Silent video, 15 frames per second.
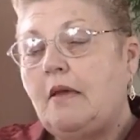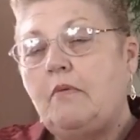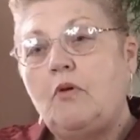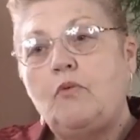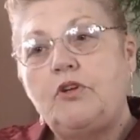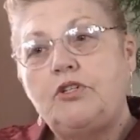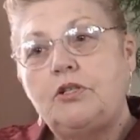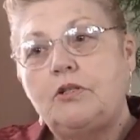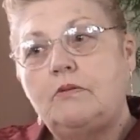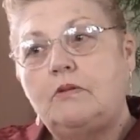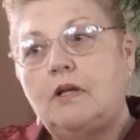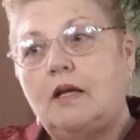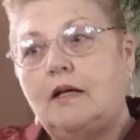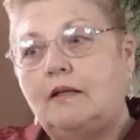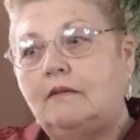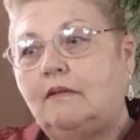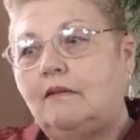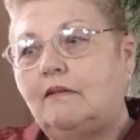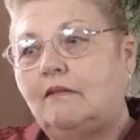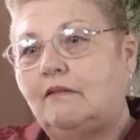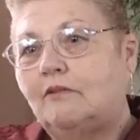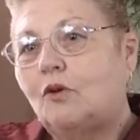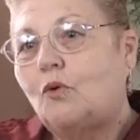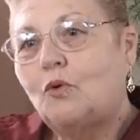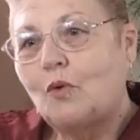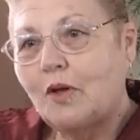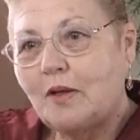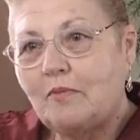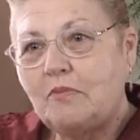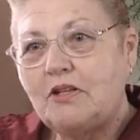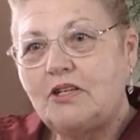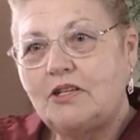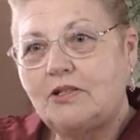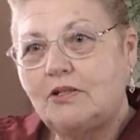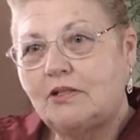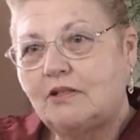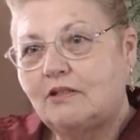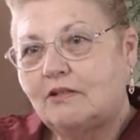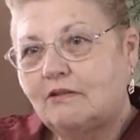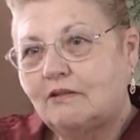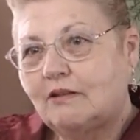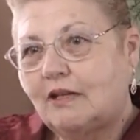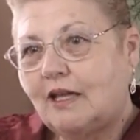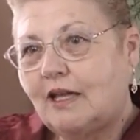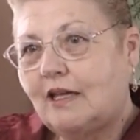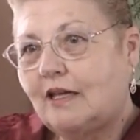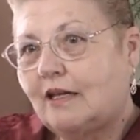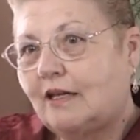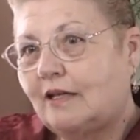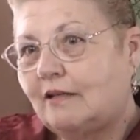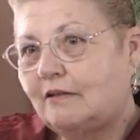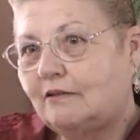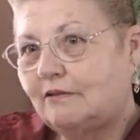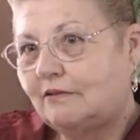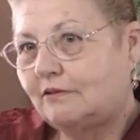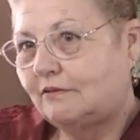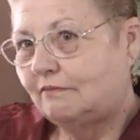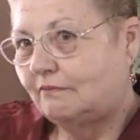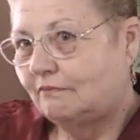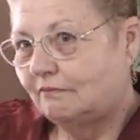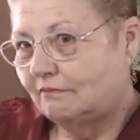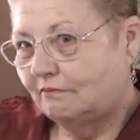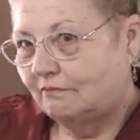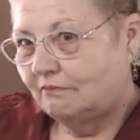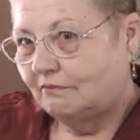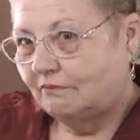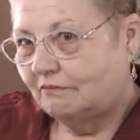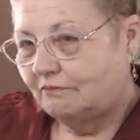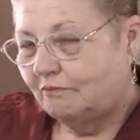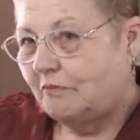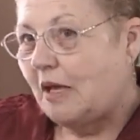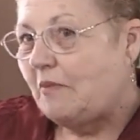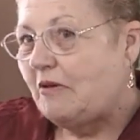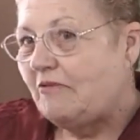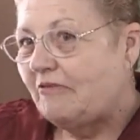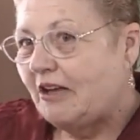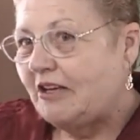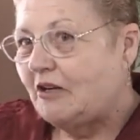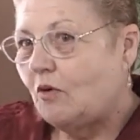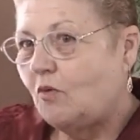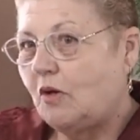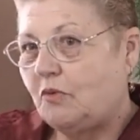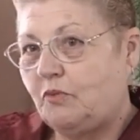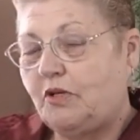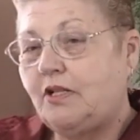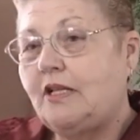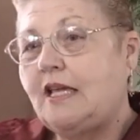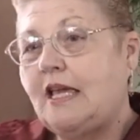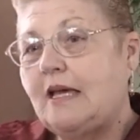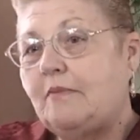maybe we should go to a hypnotist and maybe find out what really